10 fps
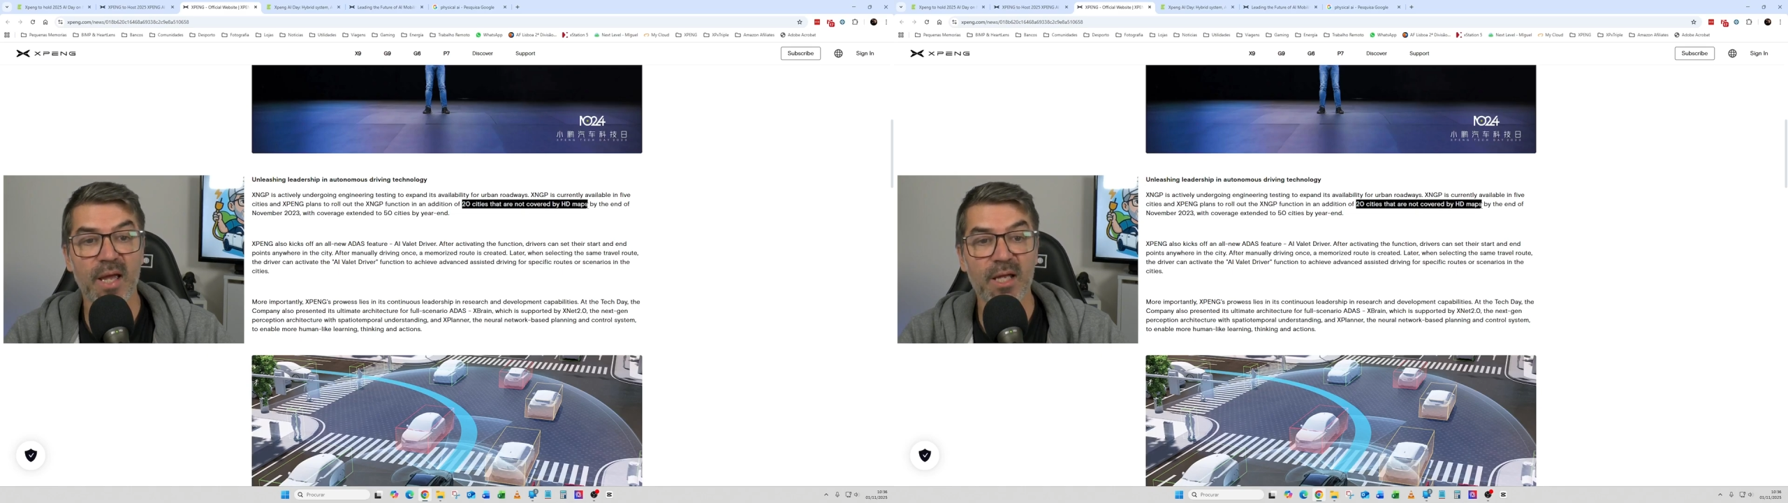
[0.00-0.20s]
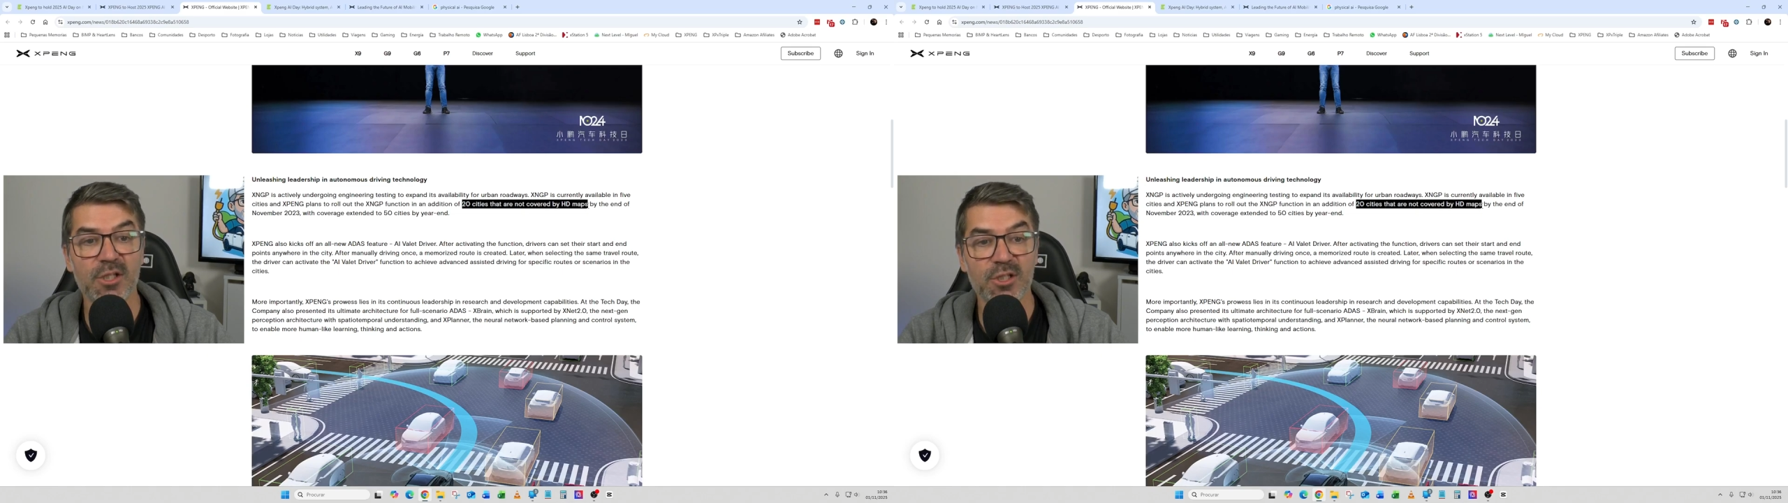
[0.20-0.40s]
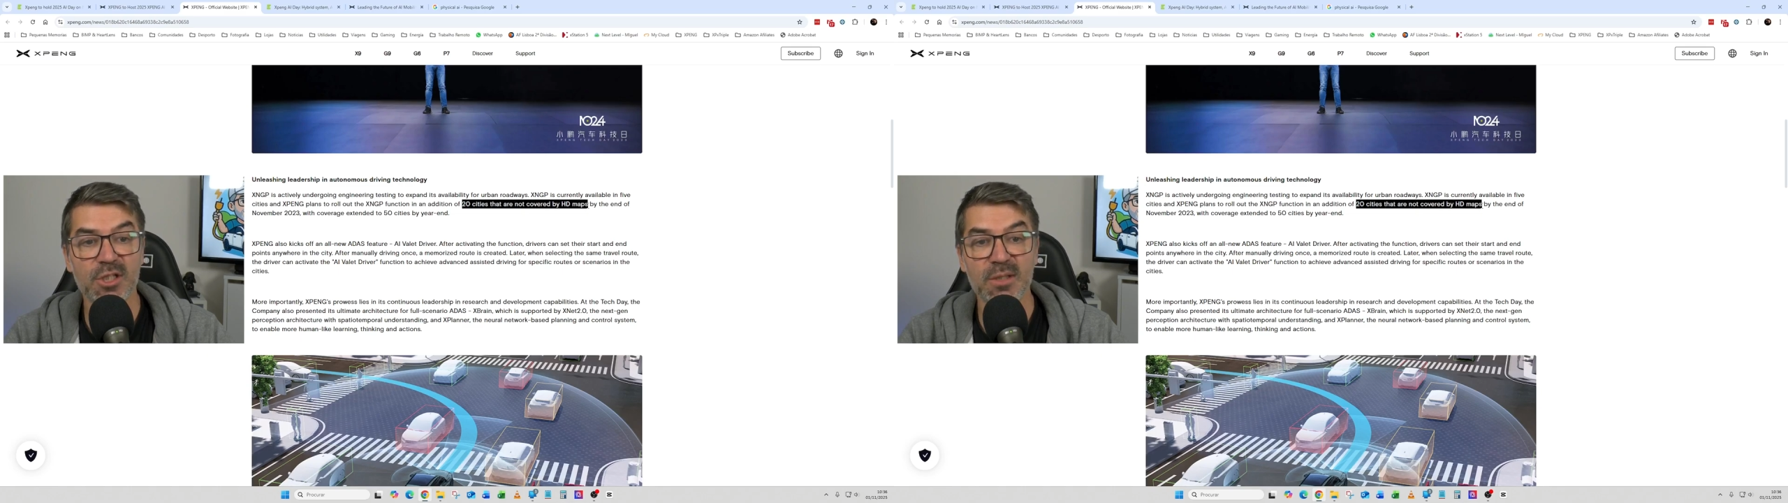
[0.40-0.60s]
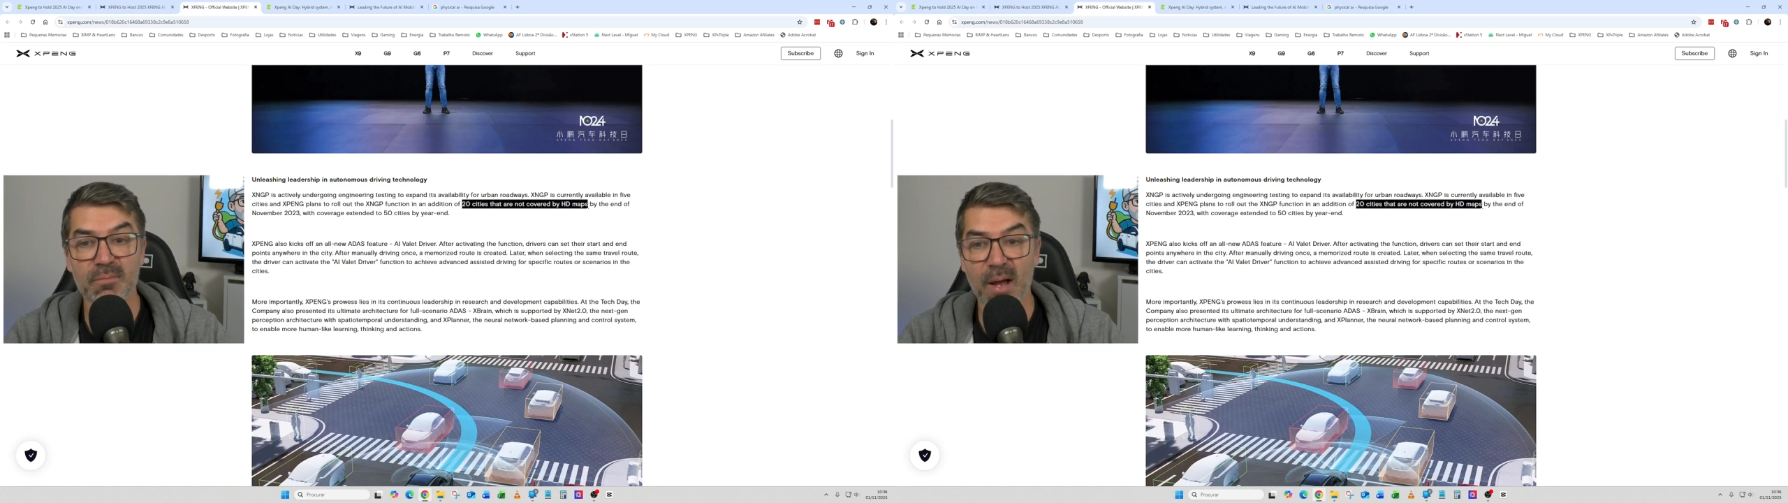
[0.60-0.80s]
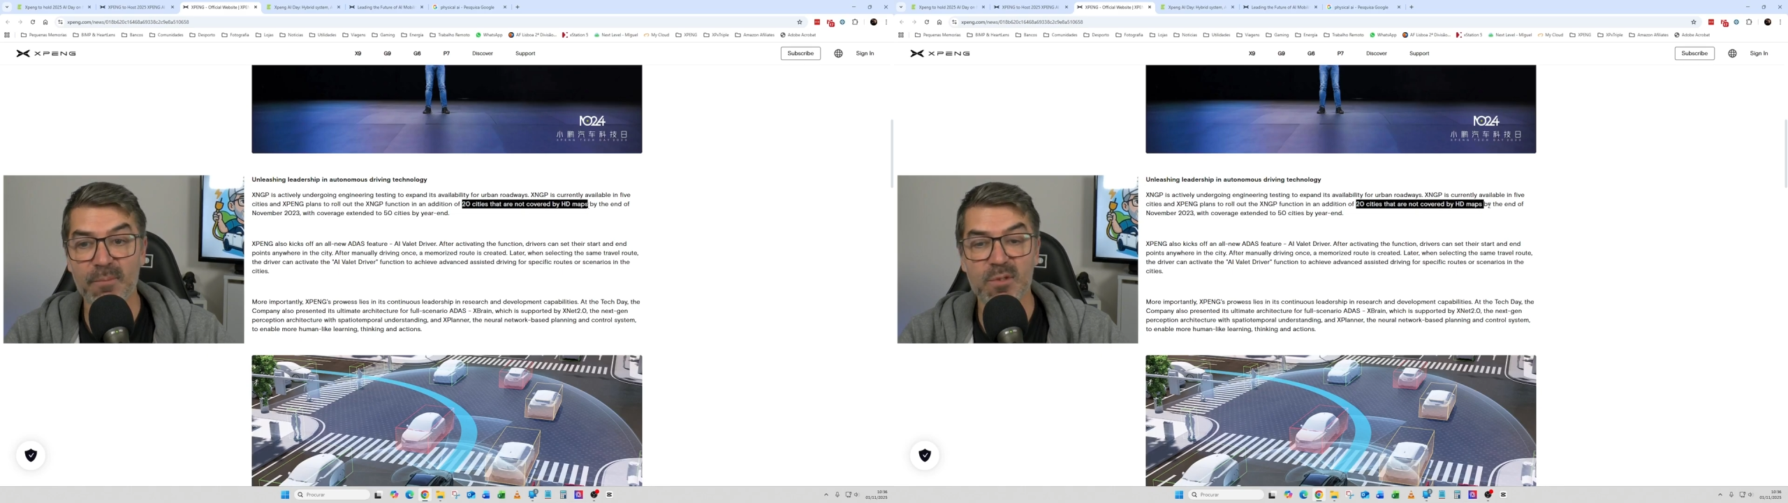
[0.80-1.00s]
HD
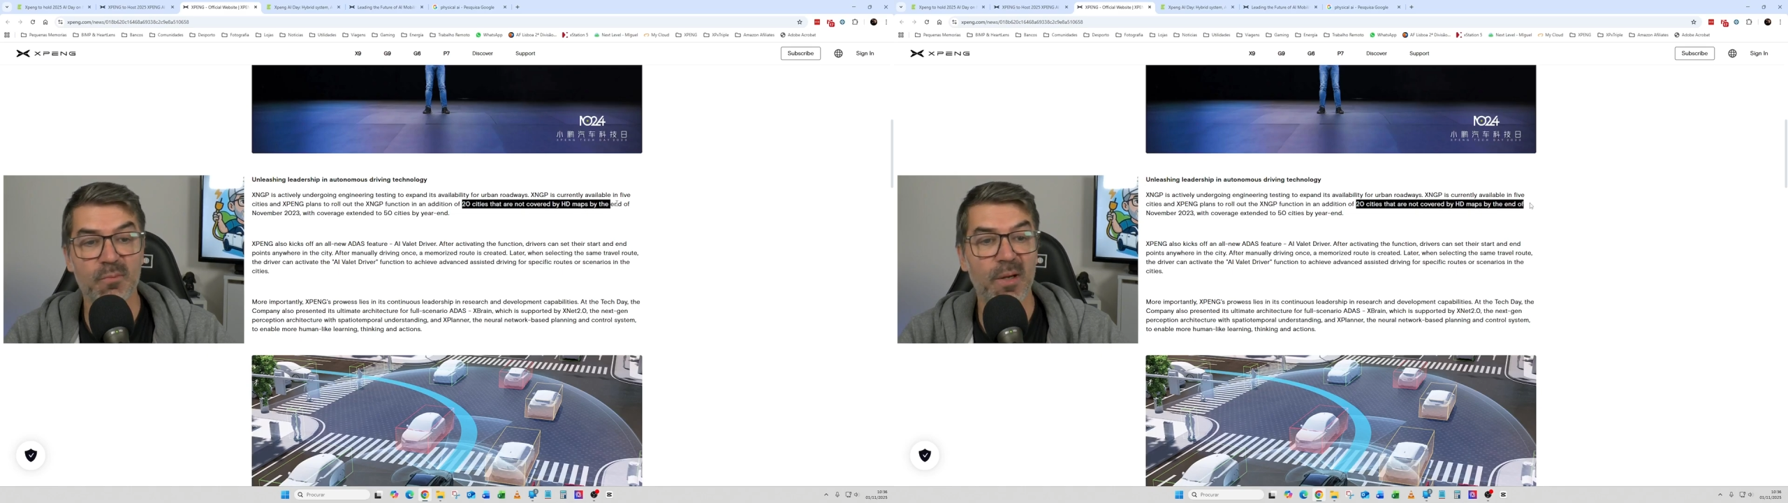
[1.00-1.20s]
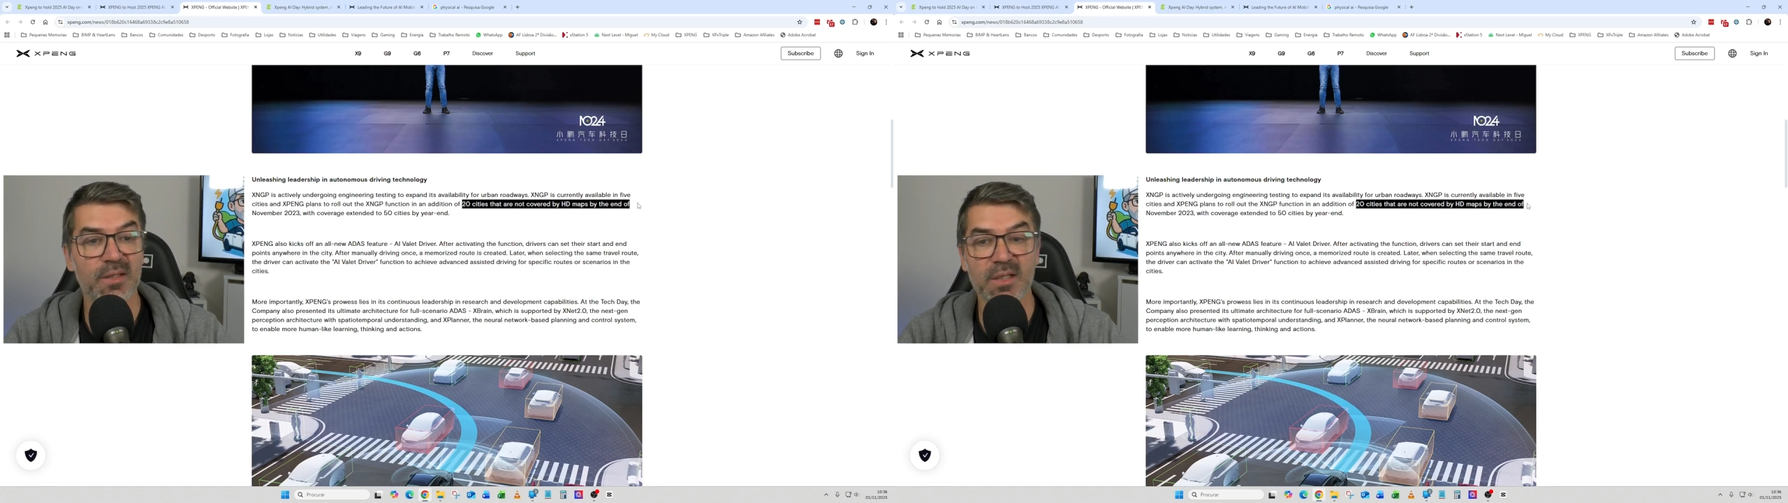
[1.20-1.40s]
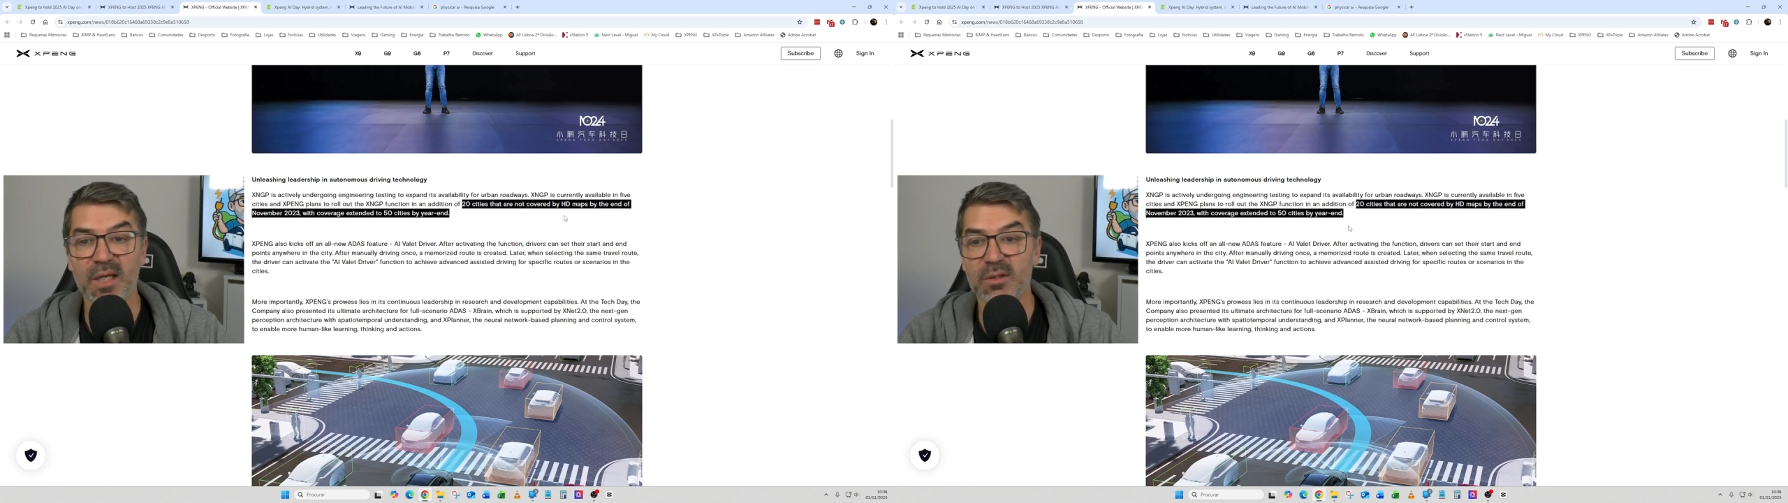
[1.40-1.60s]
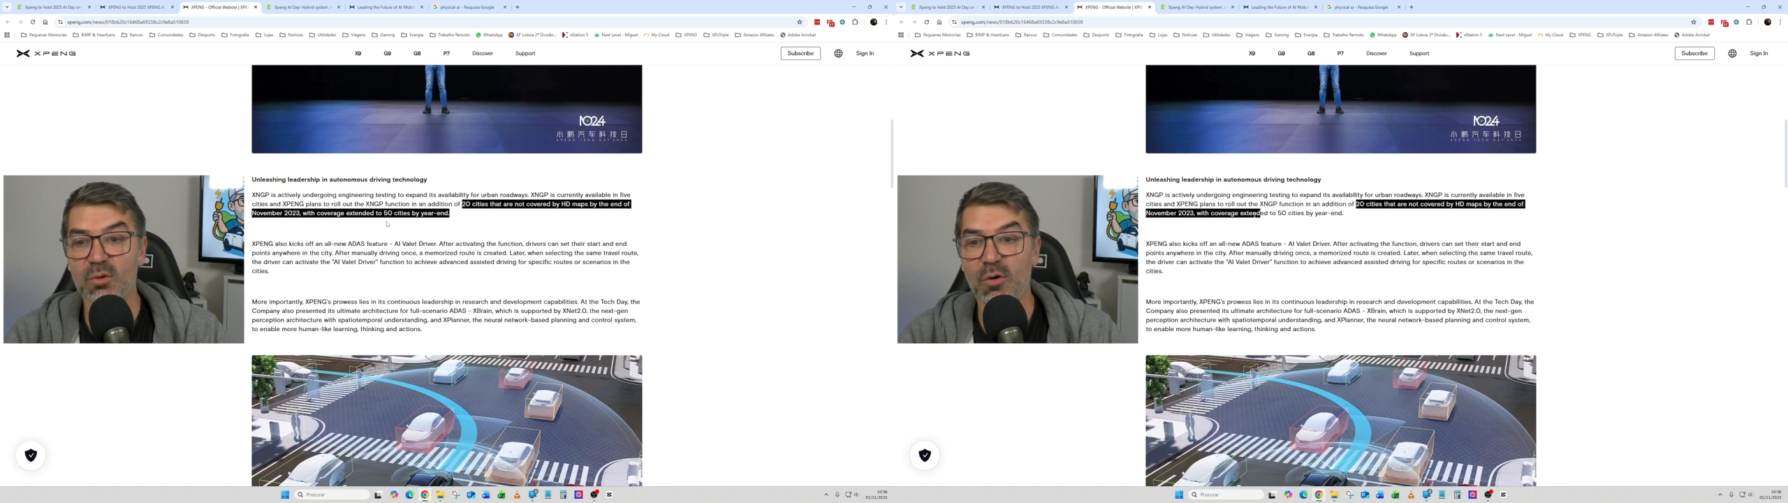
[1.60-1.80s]
maps by the end